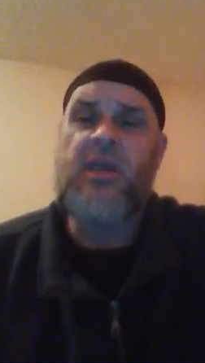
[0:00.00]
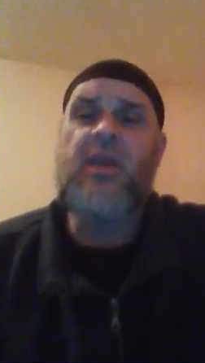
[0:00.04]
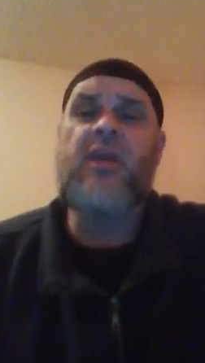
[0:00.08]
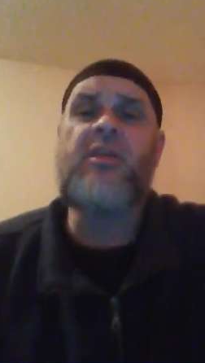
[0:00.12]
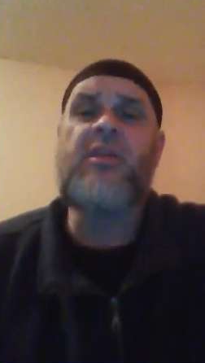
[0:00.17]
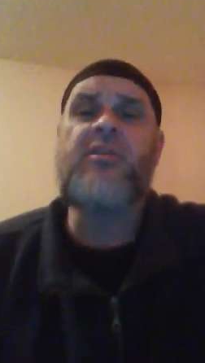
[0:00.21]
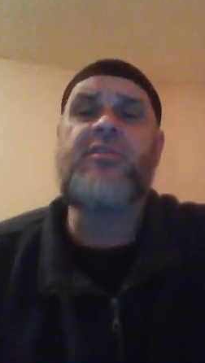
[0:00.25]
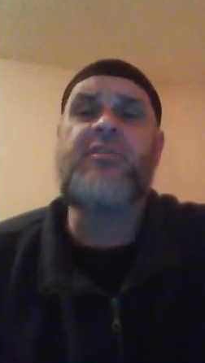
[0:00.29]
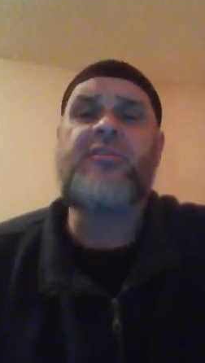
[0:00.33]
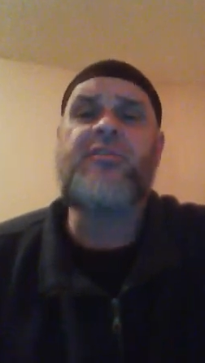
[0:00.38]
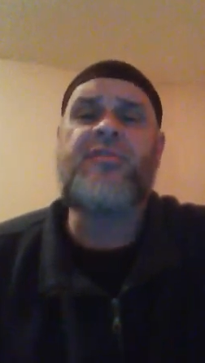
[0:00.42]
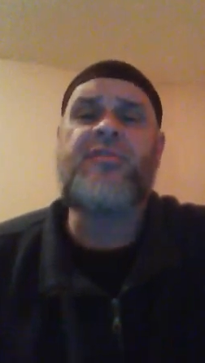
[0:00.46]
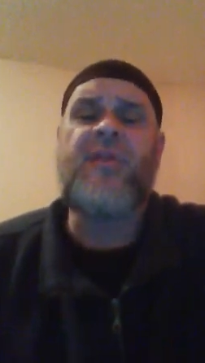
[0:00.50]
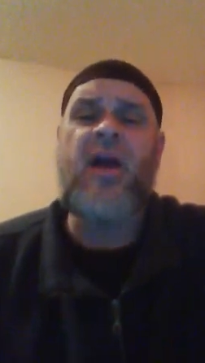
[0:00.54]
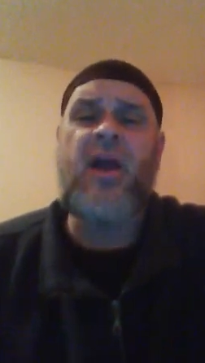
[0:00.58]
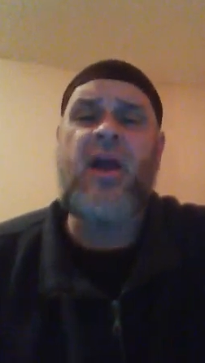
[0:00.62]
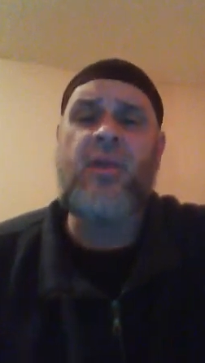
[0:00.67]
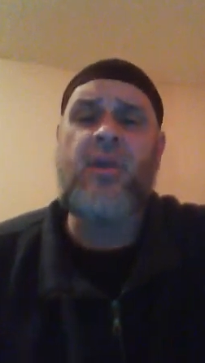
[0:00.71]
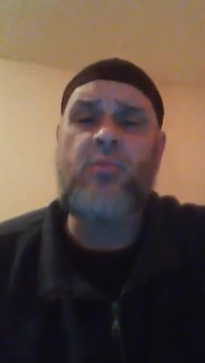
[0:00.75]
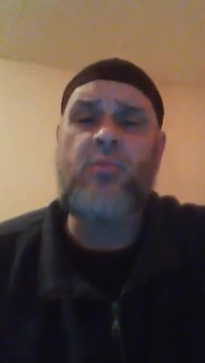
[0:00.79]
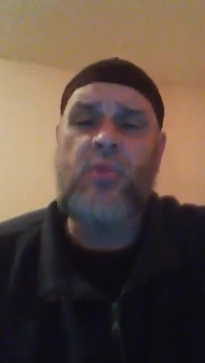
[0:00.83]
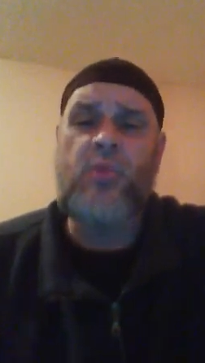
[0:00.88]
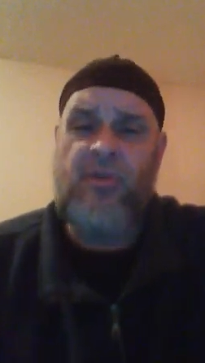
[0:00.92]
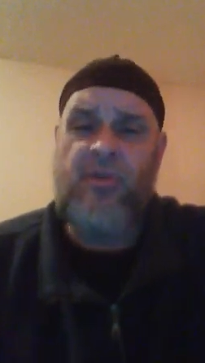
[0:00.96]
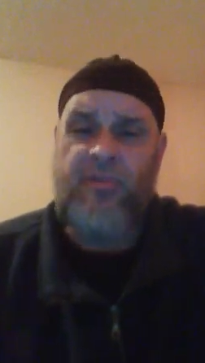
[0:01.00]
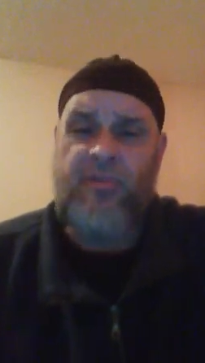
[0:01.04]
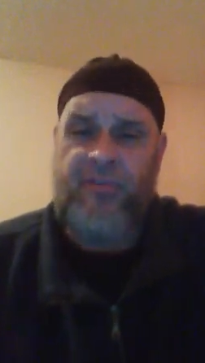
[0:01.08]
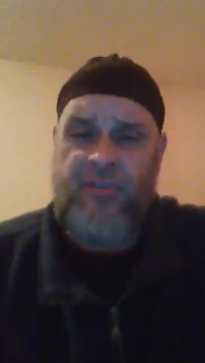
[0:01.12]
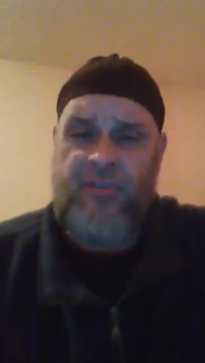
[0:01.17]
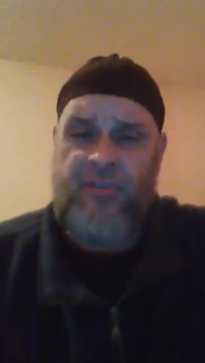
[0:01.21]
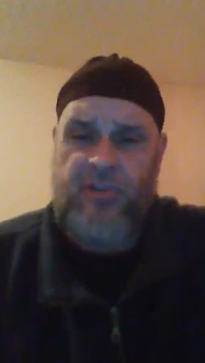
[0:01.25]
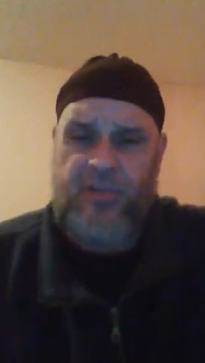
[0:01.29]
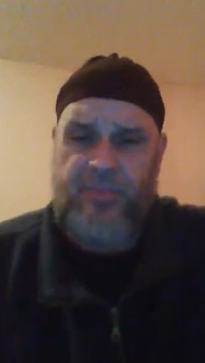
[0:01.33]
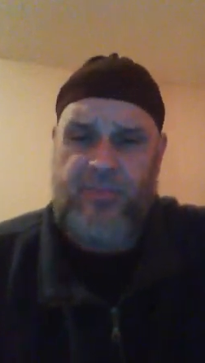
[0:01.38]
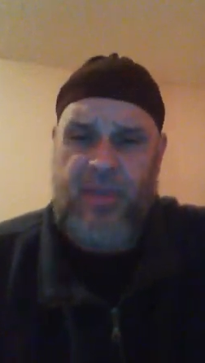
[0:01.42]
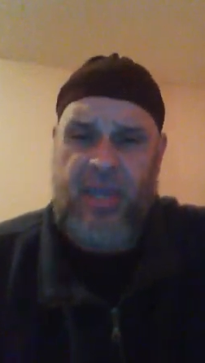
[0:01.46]
It is fine when you're
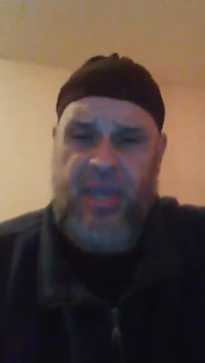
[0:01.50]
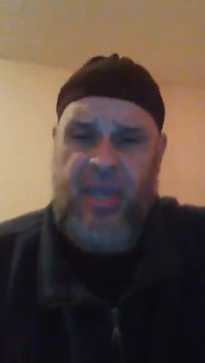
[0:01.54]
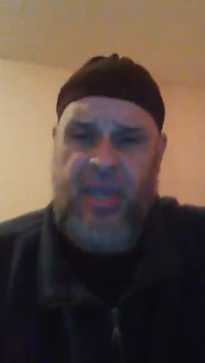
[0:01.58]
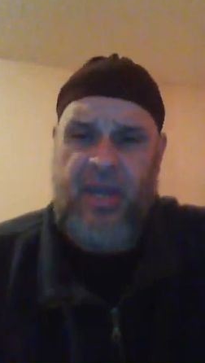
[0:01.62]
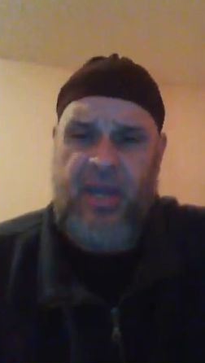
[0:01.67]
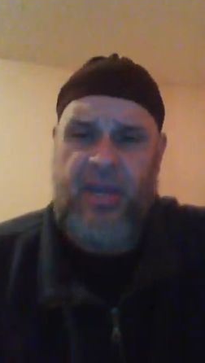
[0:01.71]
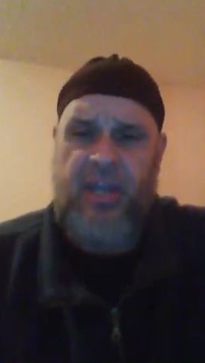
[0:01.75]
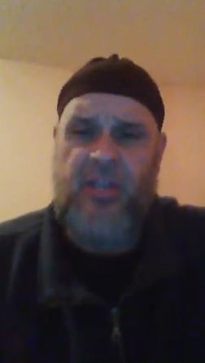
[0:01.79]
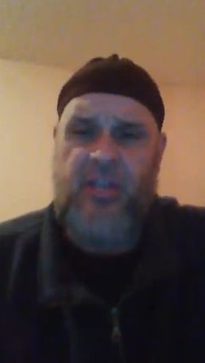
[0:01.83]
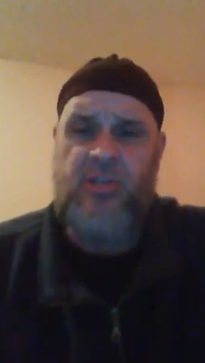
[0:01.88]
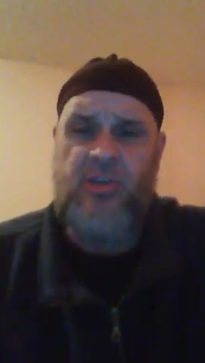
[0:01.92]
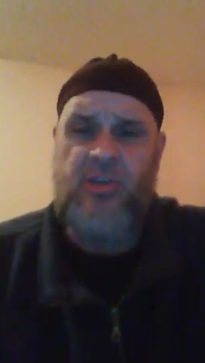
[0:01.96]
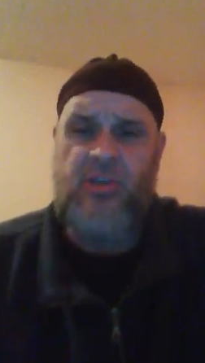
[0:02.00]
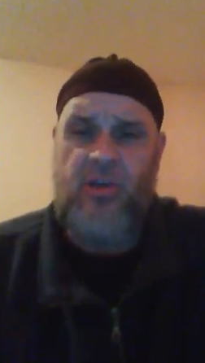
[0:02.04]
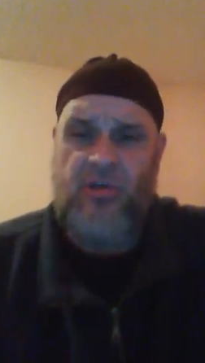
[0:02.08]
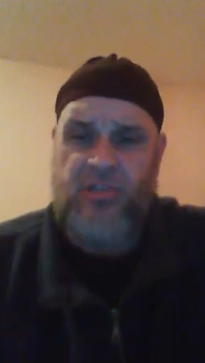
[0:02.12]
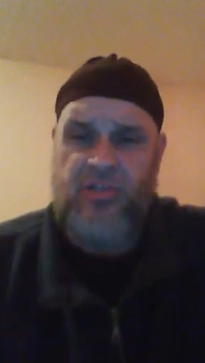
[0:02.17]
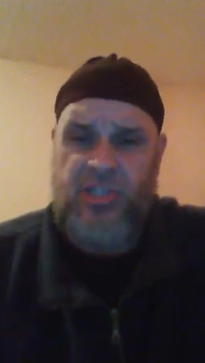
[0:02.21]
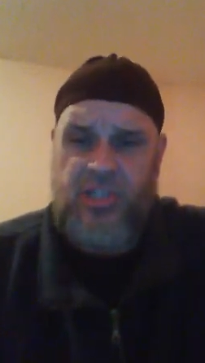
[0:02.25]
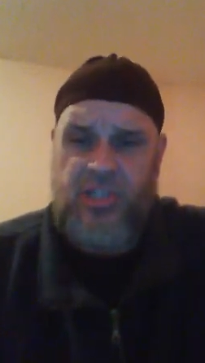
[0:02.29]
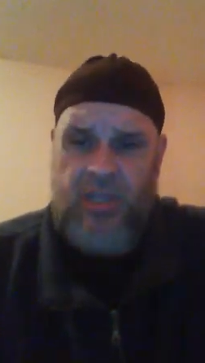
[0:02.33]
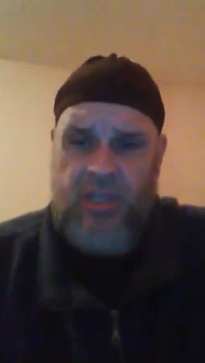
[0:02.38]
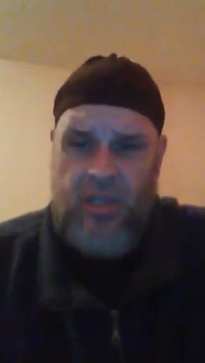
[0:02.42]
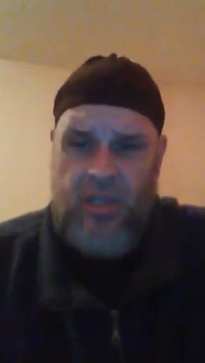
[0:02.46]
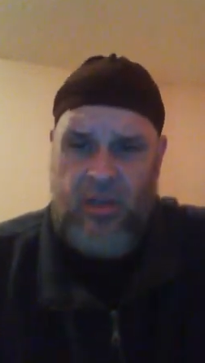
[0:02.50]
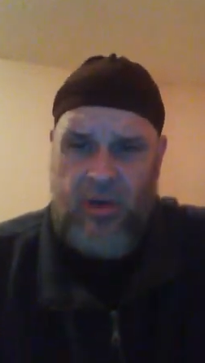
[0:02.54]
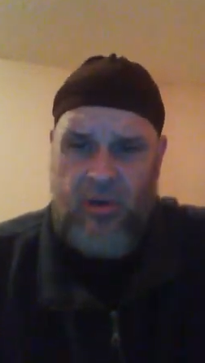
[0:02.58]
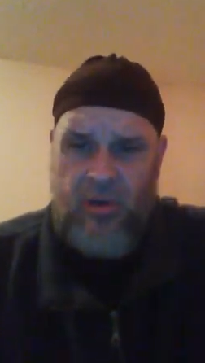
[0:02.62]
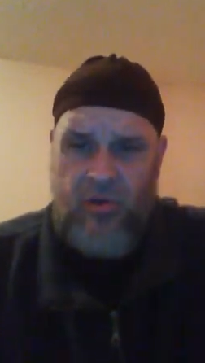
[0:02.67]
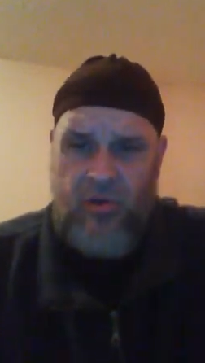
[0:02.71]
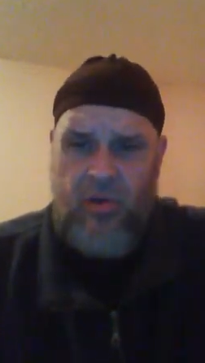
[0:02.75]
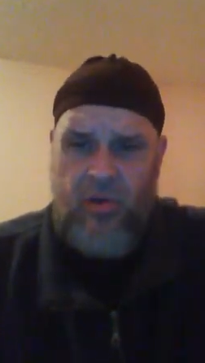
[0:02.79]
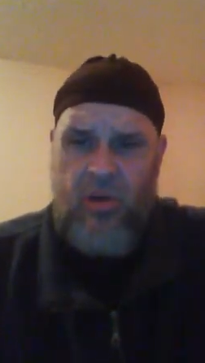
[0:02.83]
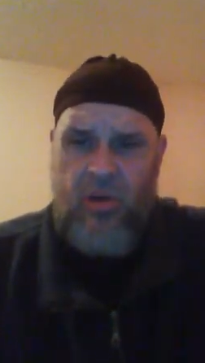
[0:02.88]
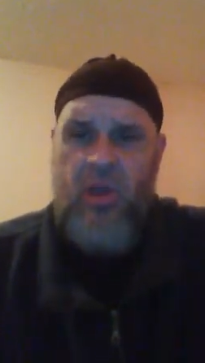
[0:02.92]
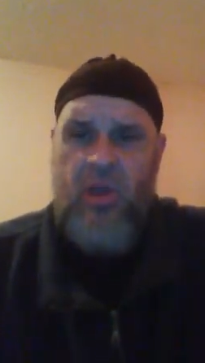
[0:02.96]
first beginning to go
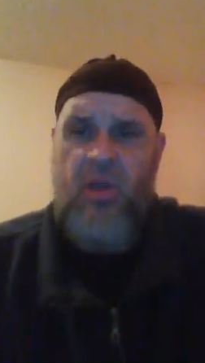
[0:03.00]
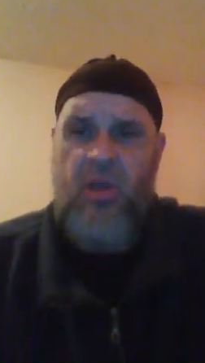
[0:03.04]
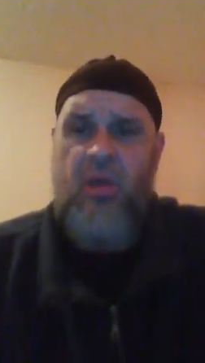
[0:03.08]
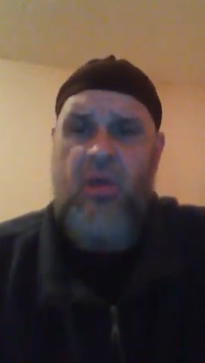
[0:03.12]
slow